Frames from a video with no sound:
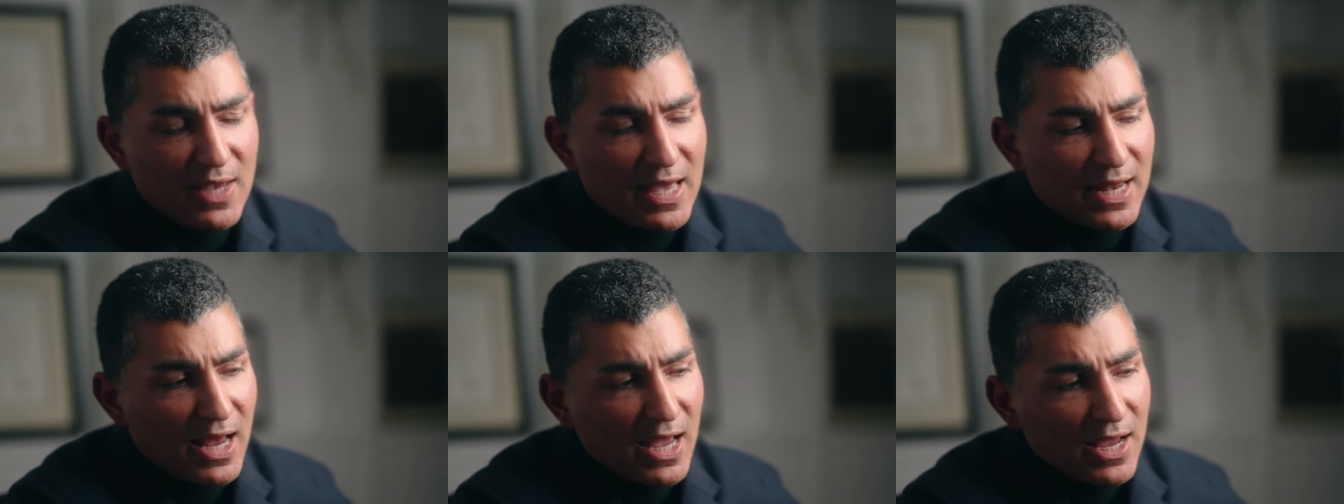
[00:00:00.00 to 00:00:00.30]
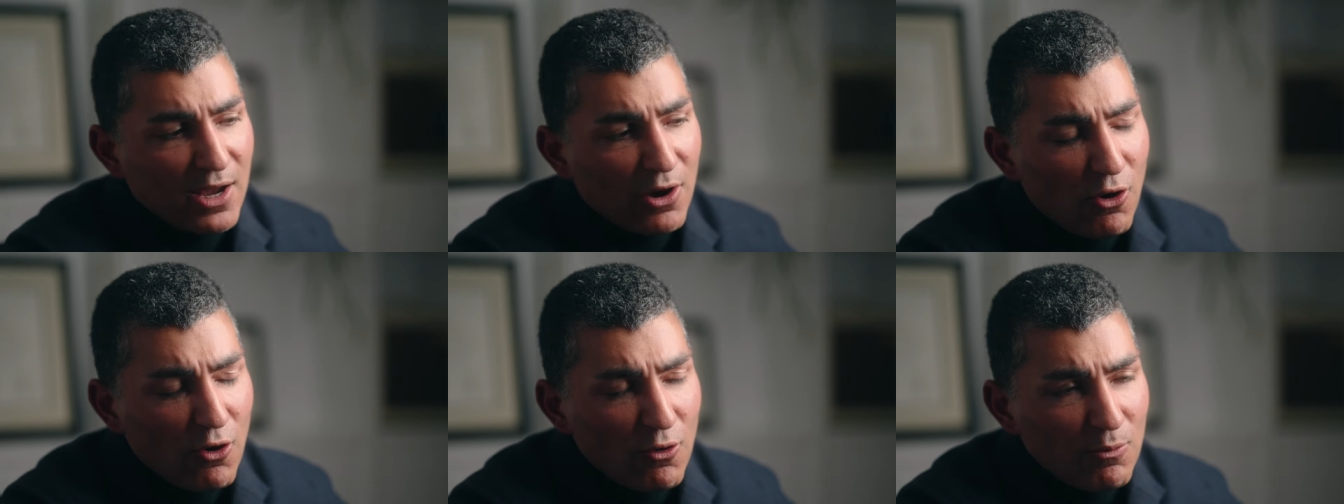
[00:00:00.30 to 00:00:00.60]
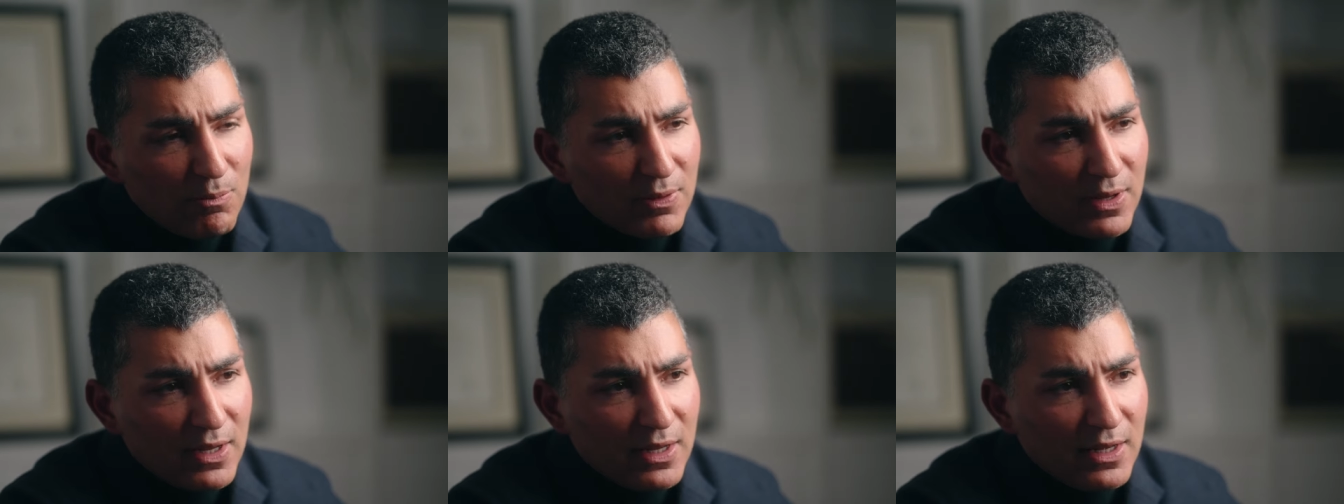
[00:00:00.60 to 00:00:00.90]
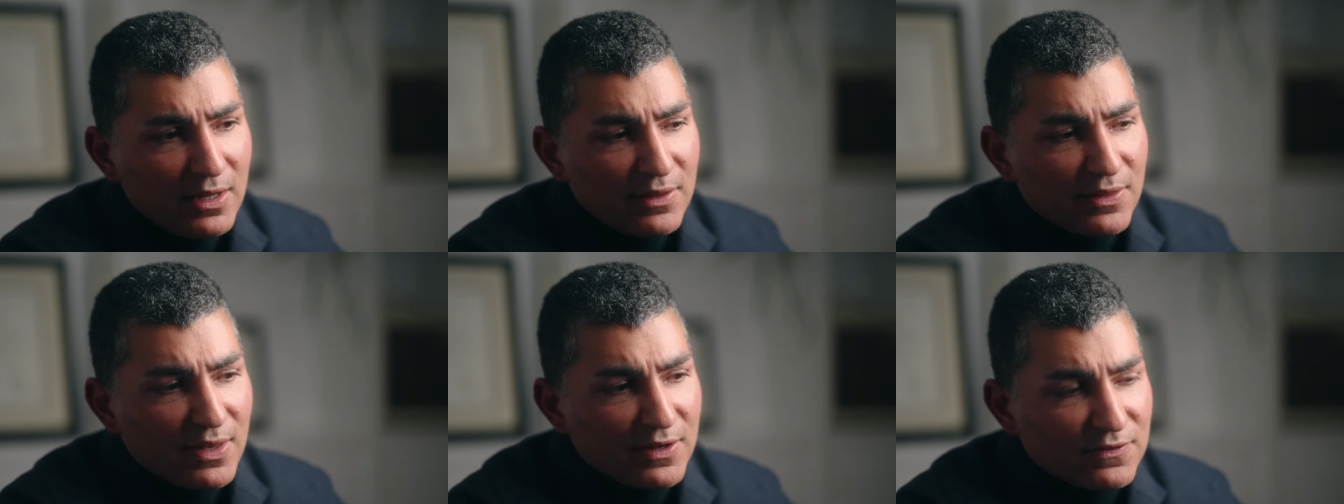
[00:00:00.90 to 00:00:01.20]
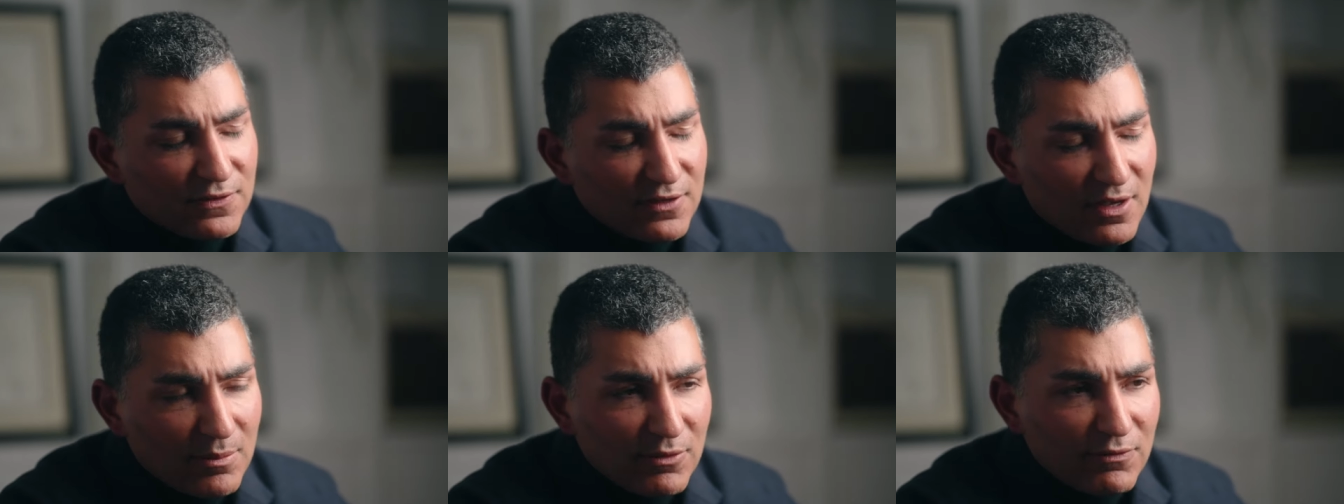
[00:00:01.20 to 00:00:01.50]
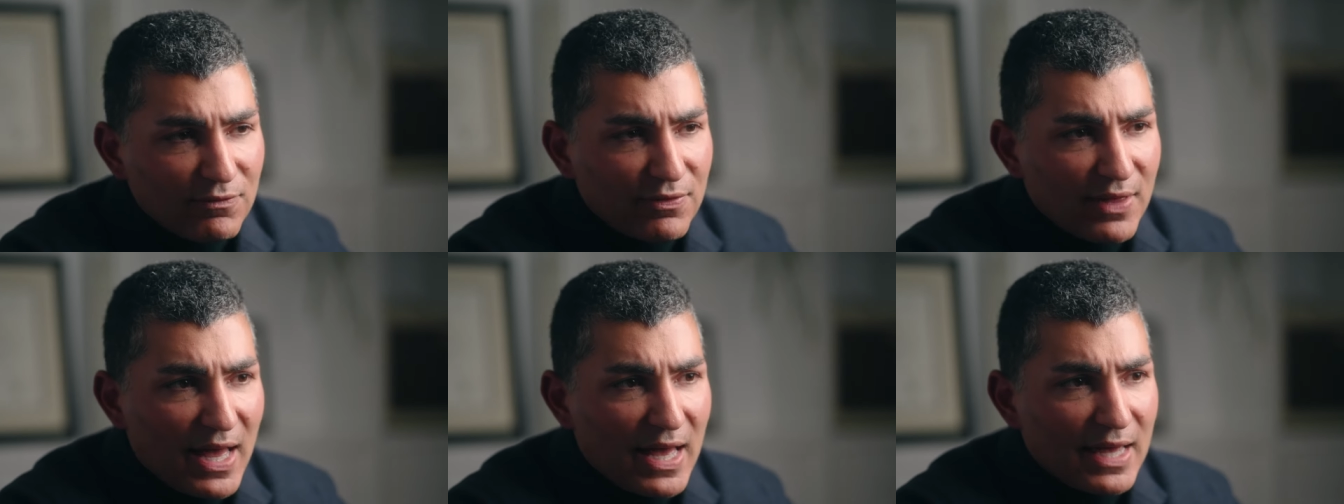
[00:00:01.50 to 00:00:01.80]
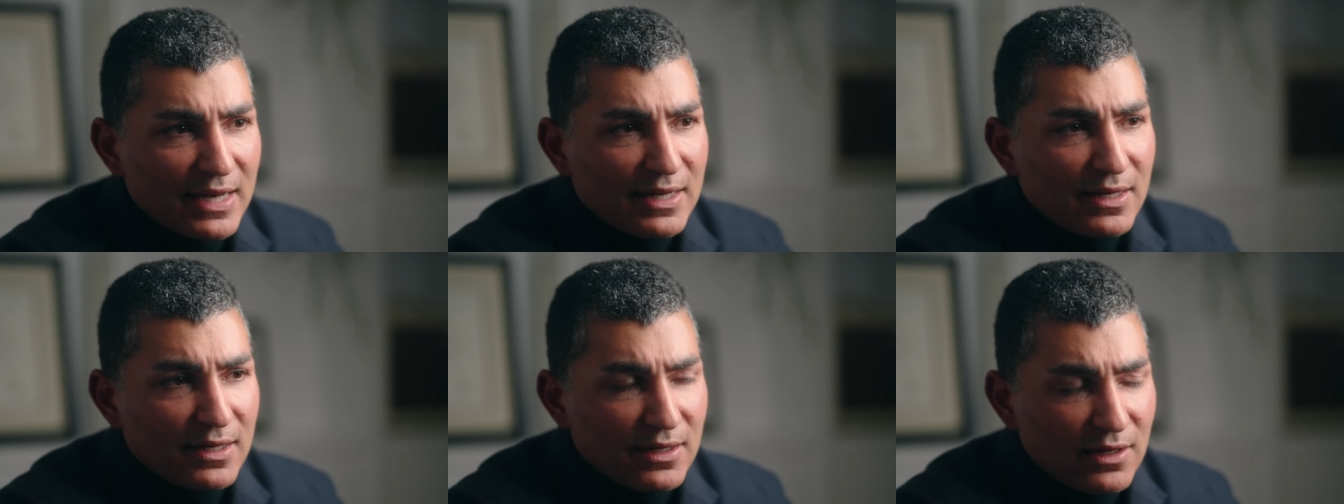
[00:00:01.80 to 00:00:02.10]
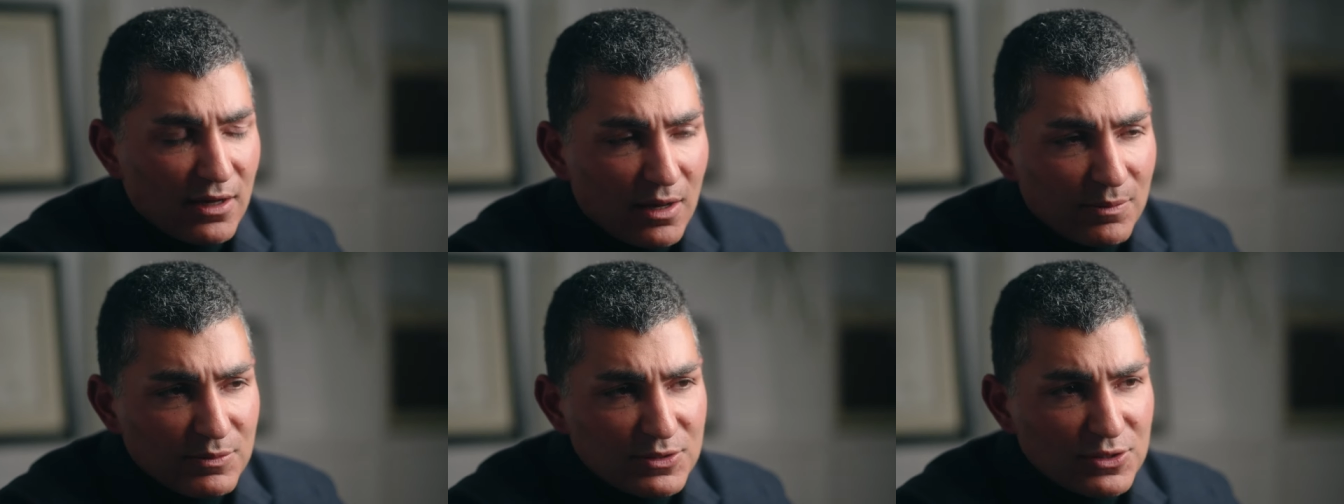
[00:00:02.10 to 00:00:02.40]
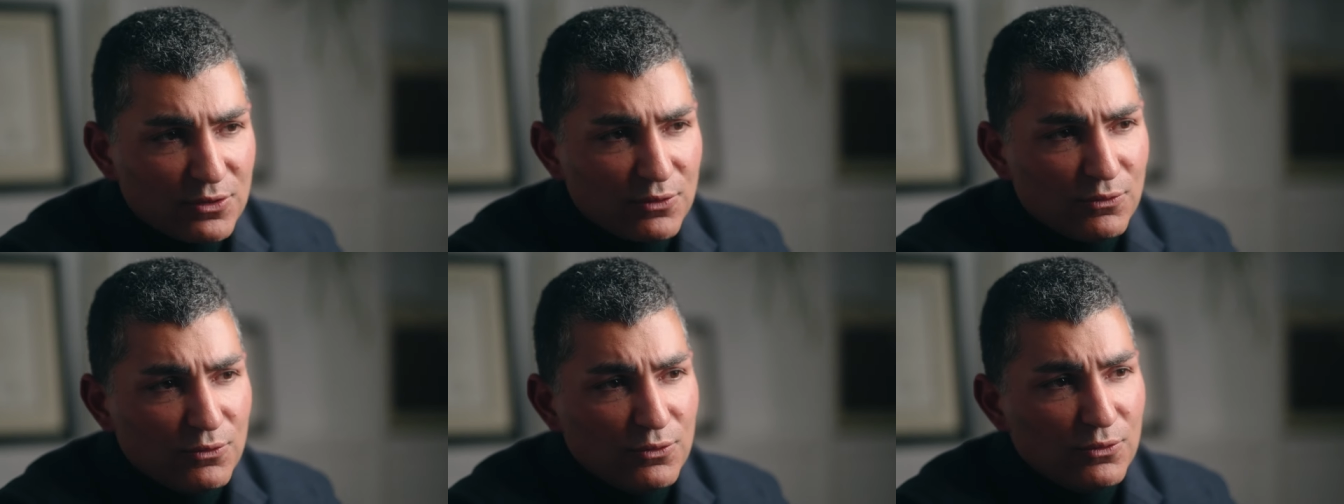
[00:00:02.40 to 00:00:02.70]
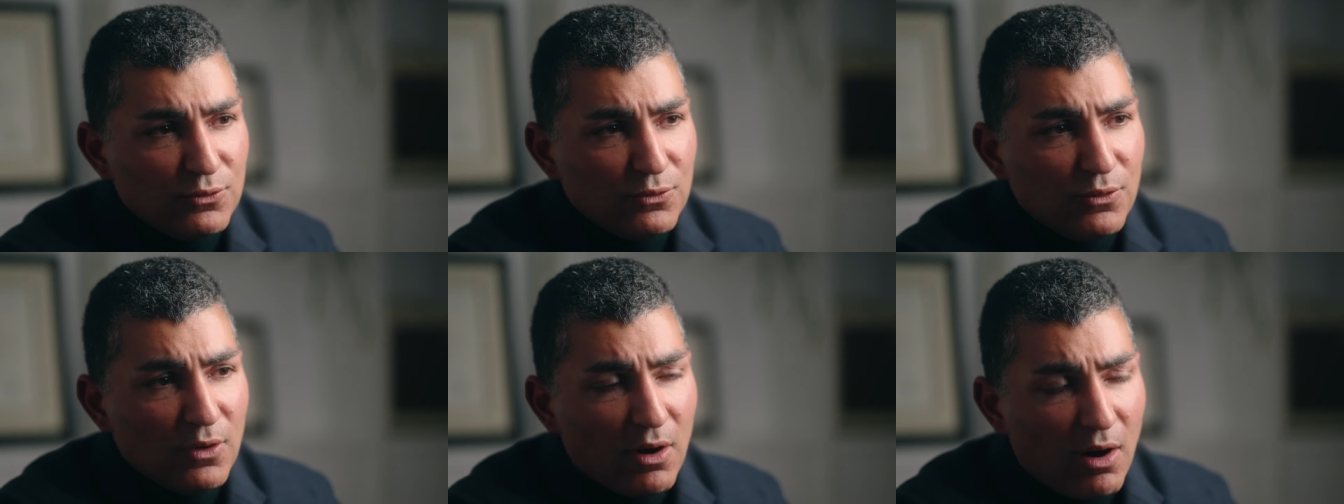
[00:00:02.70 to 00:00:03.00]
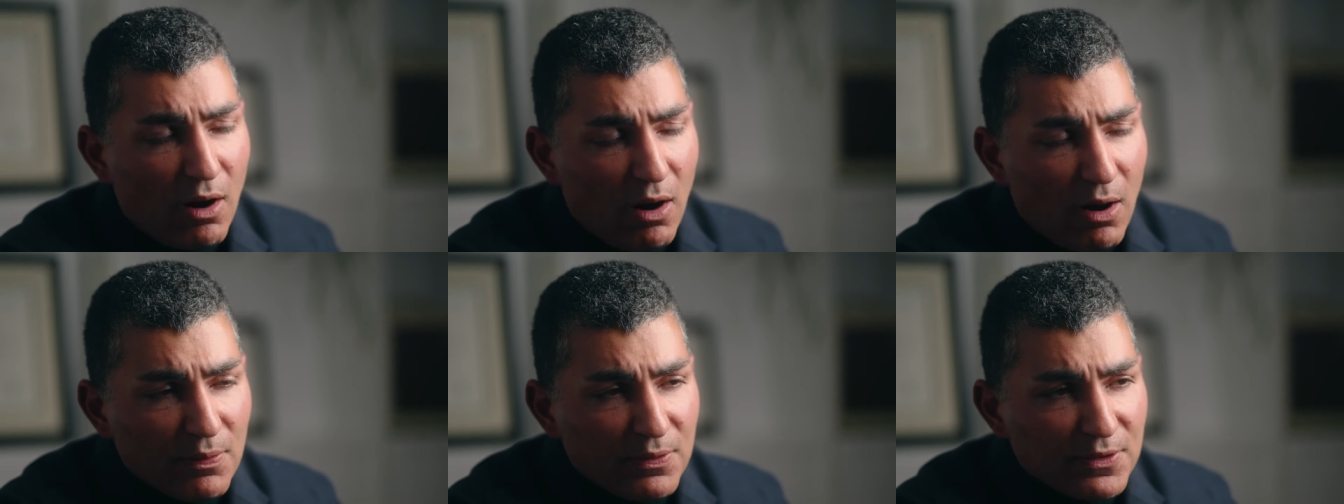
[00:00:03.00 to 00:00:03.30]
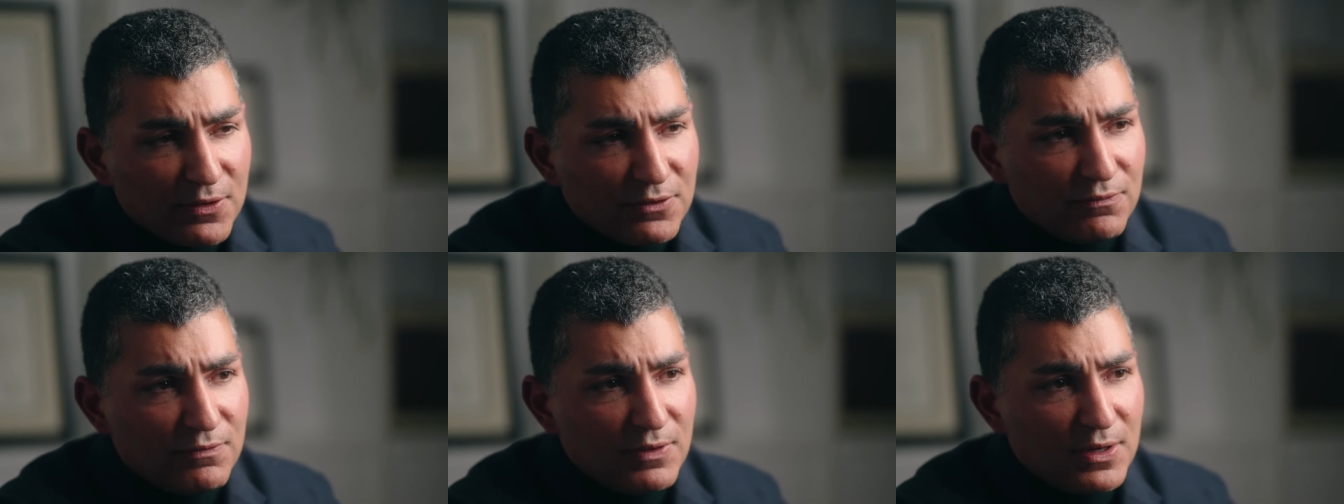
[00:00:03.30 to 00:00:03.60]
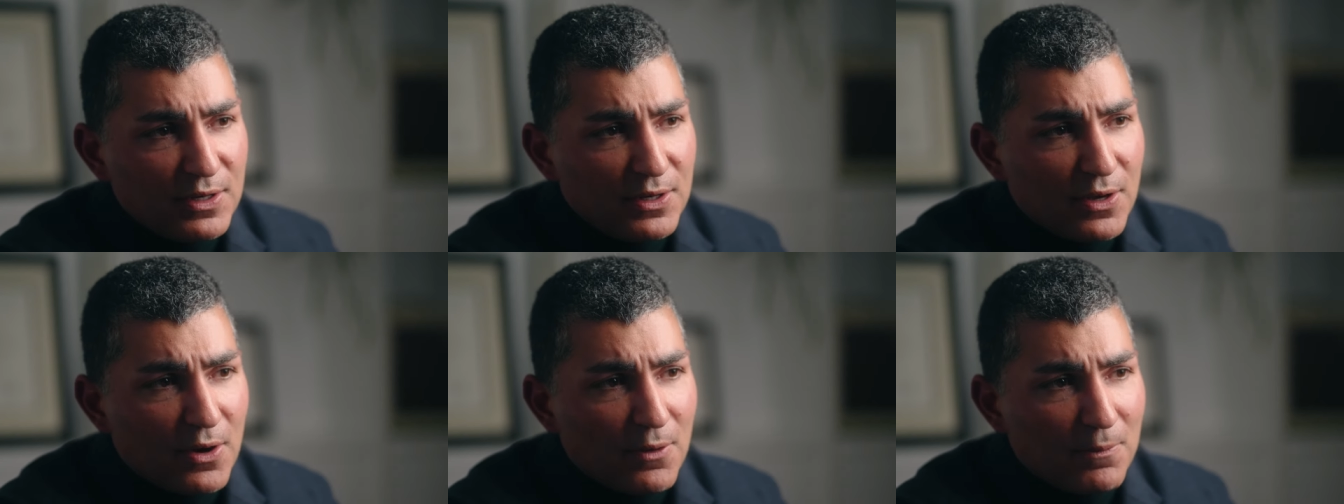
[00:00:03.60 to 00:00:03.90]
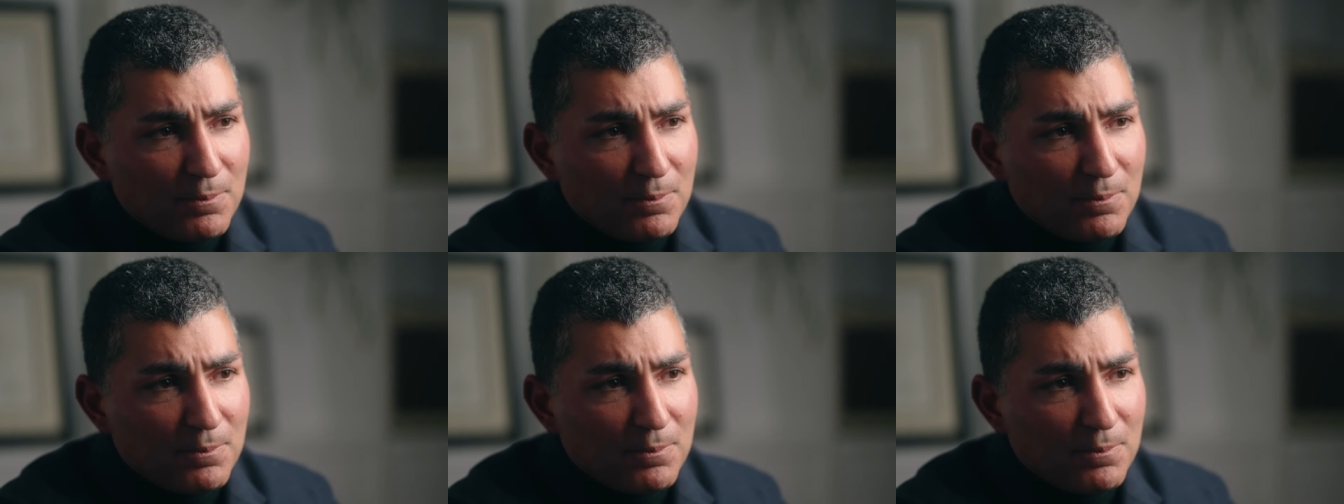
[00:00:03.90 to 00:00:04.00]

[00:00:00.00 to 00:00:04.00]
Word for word: and I hope that some of that comes through on this video.